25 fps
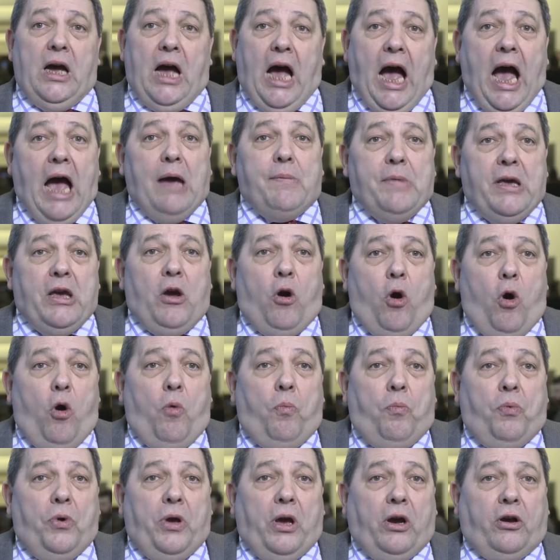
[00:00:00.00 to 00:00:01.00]
I may
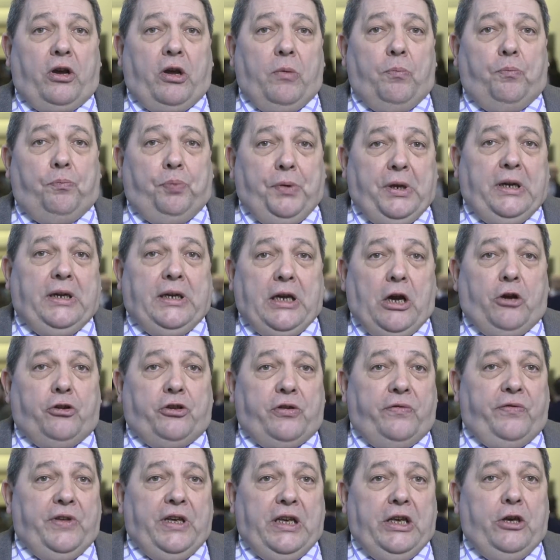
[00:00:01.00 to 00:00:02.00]
hope we are completely
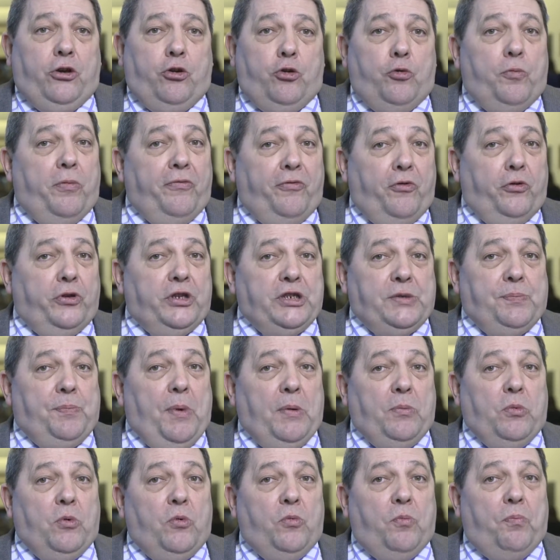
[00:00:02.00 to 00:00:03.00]
out of the EU before this
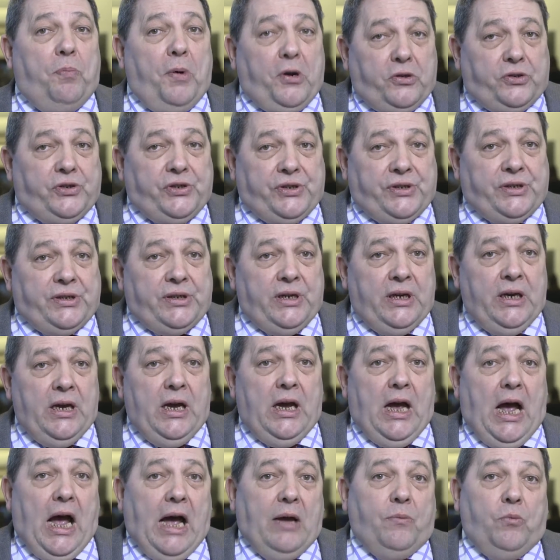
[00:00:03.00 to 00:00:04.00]
bubble bursts
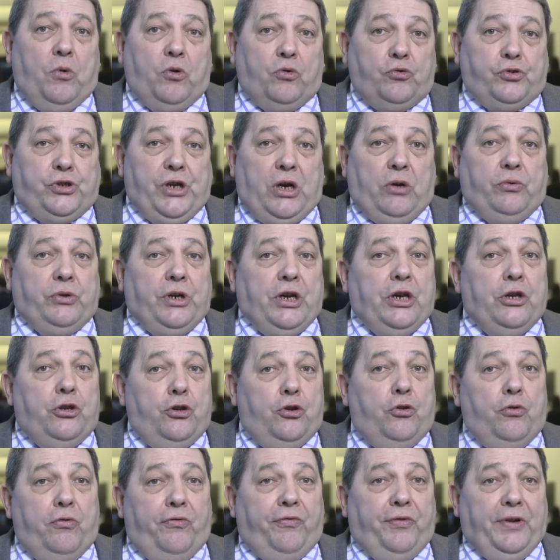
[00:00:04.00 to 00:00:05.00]
and will result in
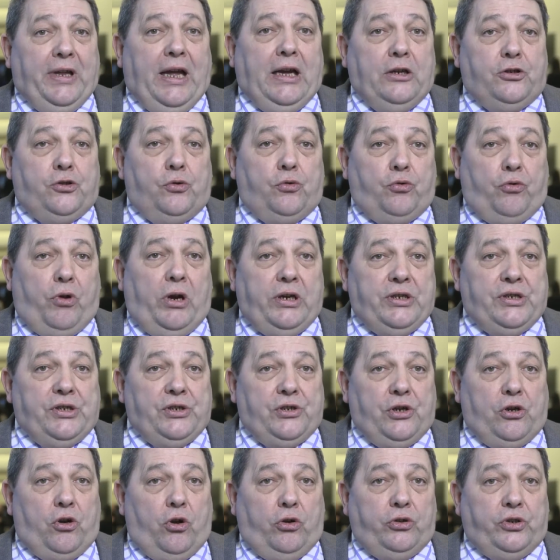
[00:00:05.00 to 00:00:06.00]
new financial crisis
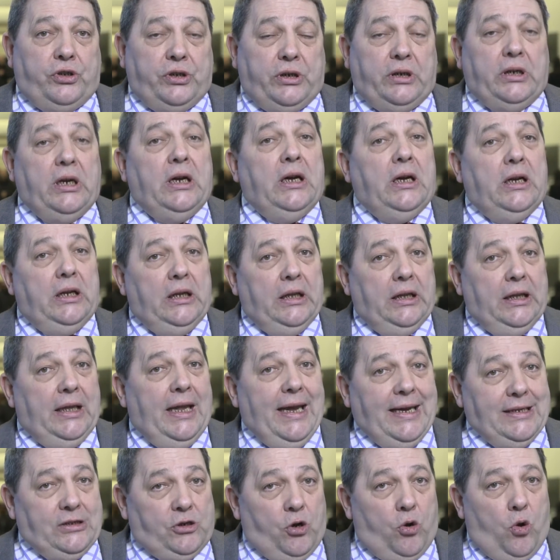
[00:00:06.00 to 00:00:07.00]
in the continent.
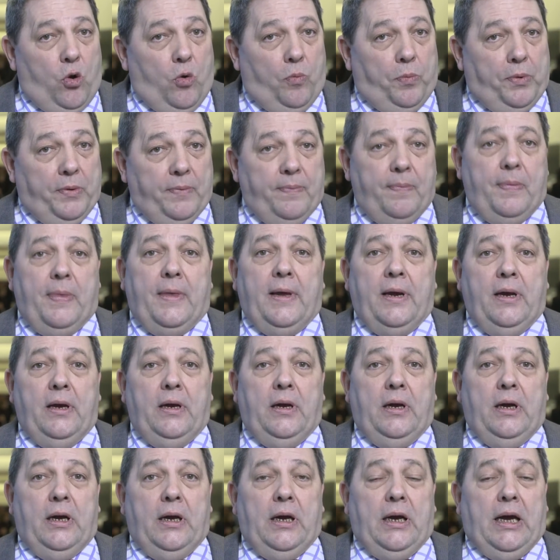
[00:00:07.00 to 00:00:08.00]
Let's hope.
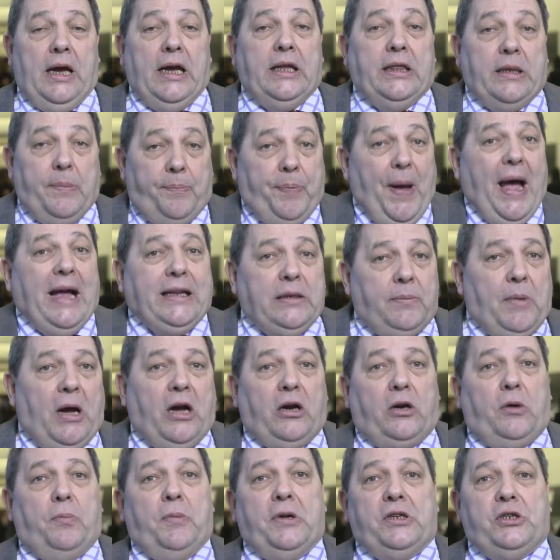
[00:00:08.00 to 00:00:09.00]
In the
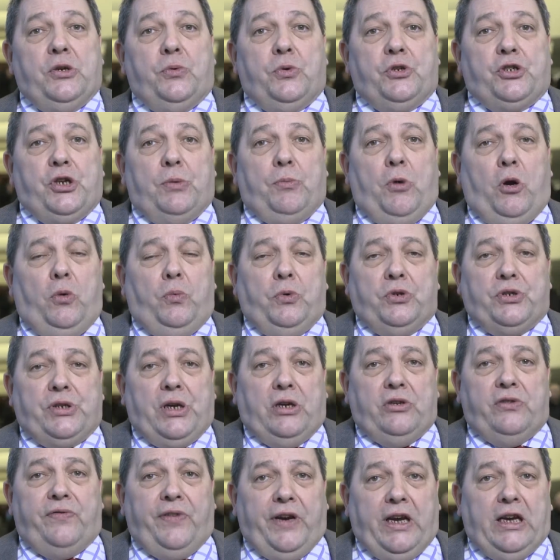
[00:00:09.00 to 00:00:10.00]
Panama Committee, which I'm on, which
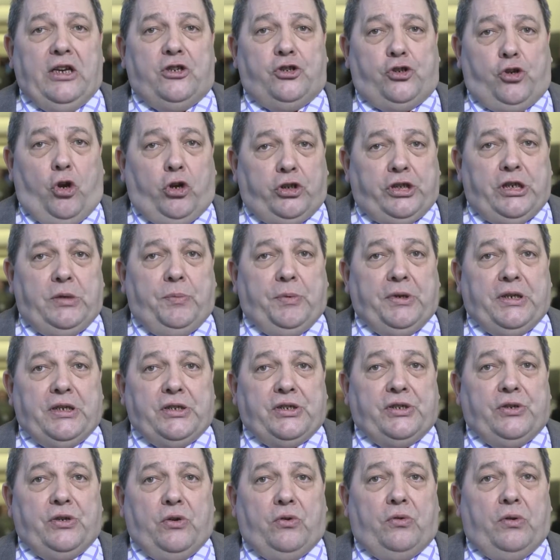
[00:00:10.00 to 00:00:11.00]
sounds very exotic but
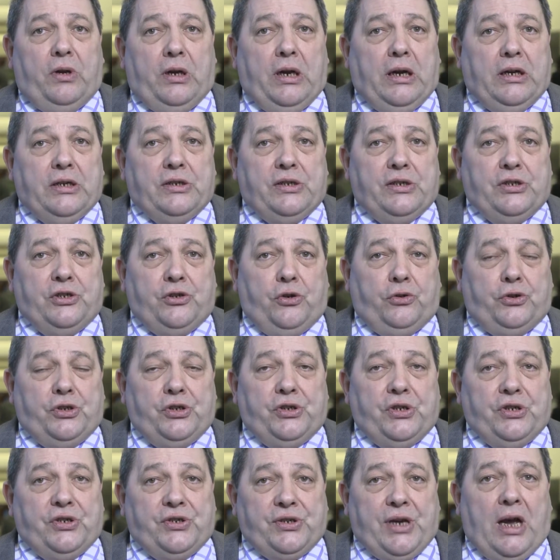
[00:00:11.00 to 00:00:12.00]
isn't as
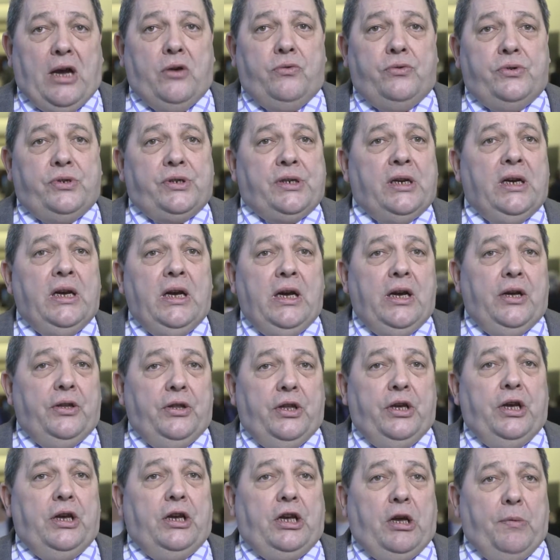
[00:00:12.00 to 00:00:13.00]
exotic as it sounds,
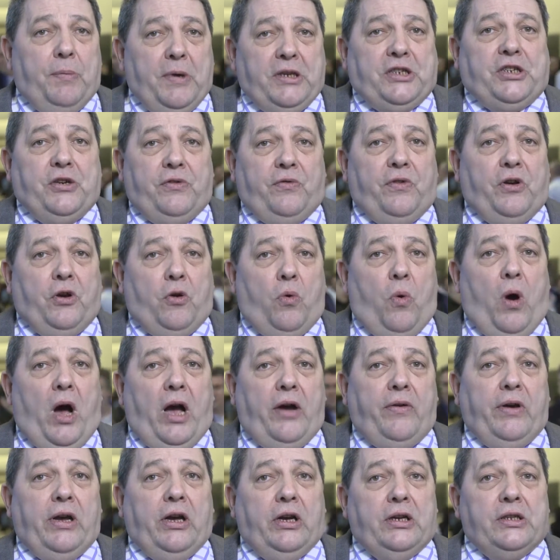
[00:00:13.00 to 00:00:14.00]
the Committee of
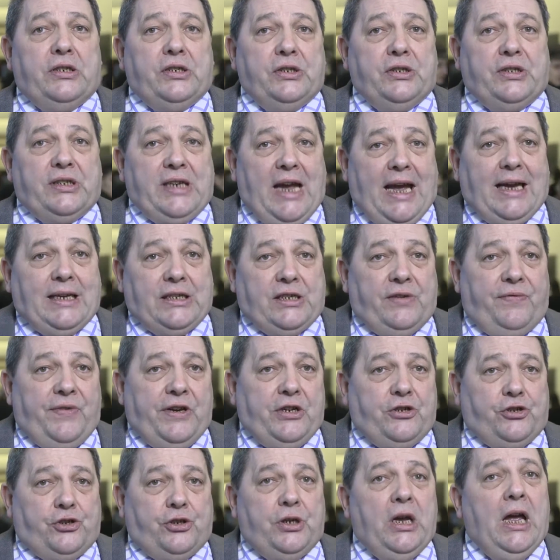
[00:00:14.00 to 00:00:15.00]
Inquiry into Tax
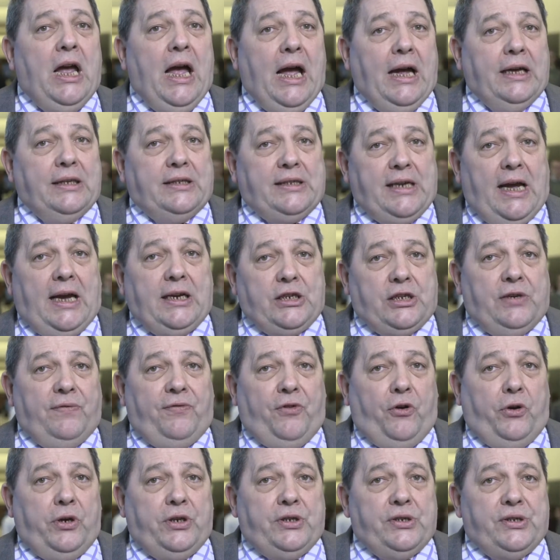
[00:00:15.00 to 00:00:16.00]
Evasion and Tax
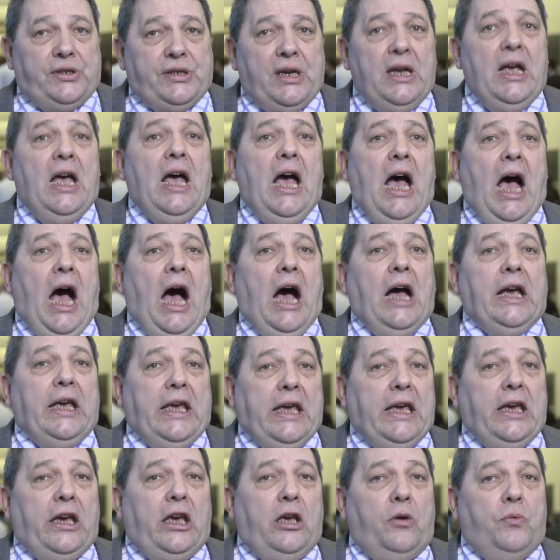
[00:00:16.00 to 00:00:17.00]
Avoidance, a
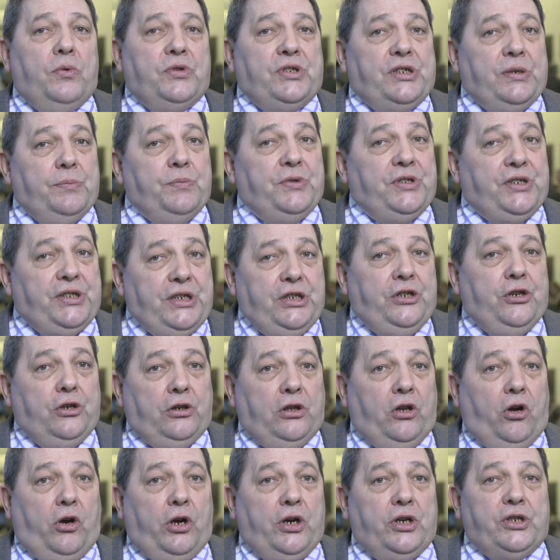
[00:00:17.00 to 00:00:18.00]
hearing with some senior
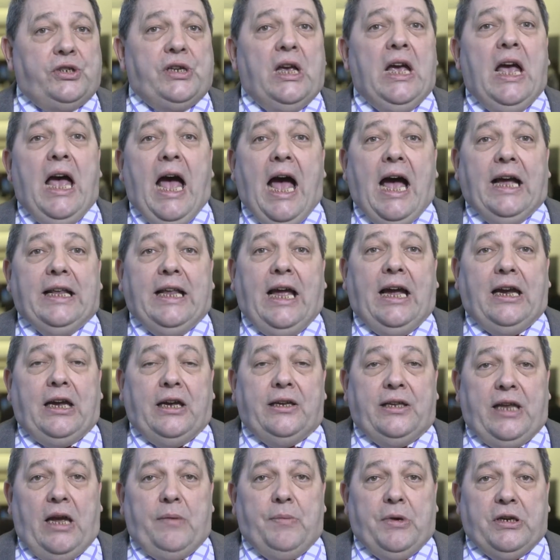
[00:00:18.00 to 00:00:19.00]
lawyers and
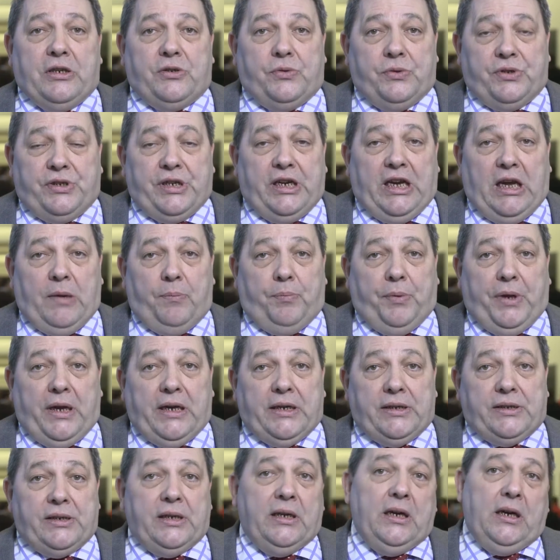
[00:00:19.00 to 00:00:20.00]
academics was taking
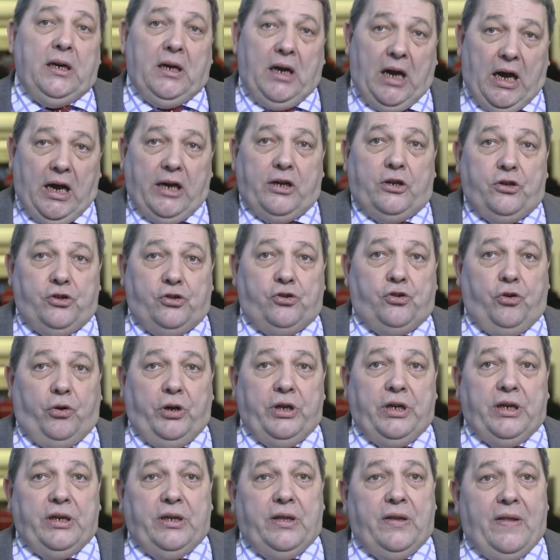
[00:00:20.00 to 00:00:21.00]
place. I
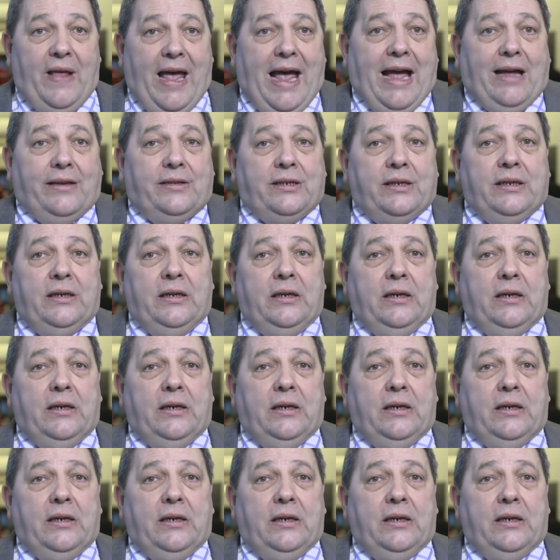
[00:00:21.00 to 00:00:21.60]
joined in that.